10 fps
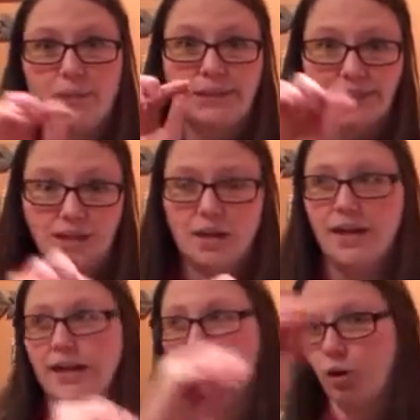I'm going to click
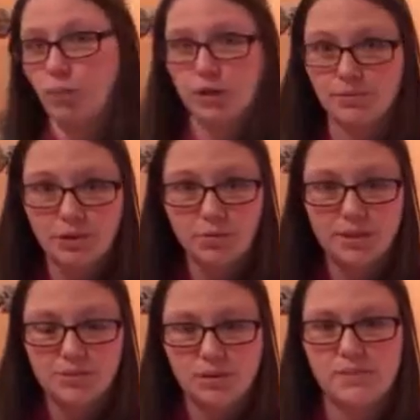on it, open up the
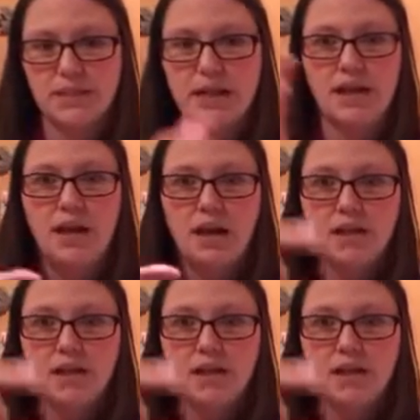UPS website,